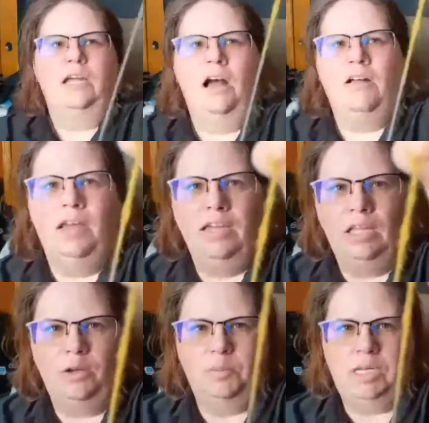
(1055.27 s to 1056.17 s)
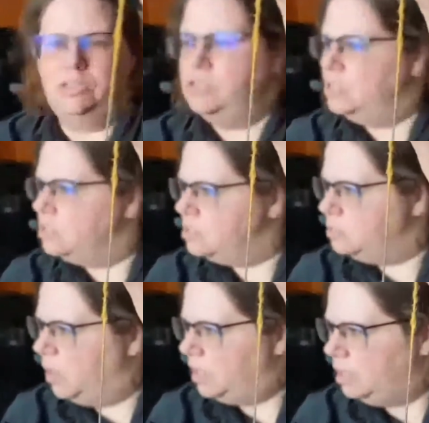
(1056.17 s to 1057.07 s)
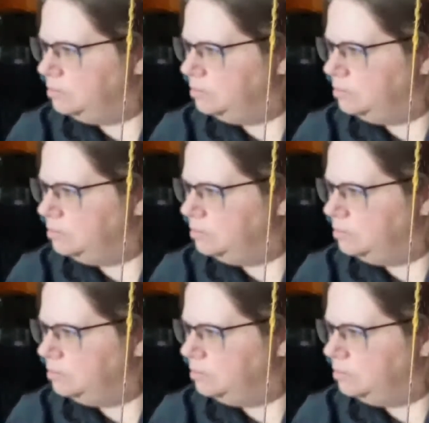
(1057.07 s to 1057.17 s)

how that yellow piece just spun up.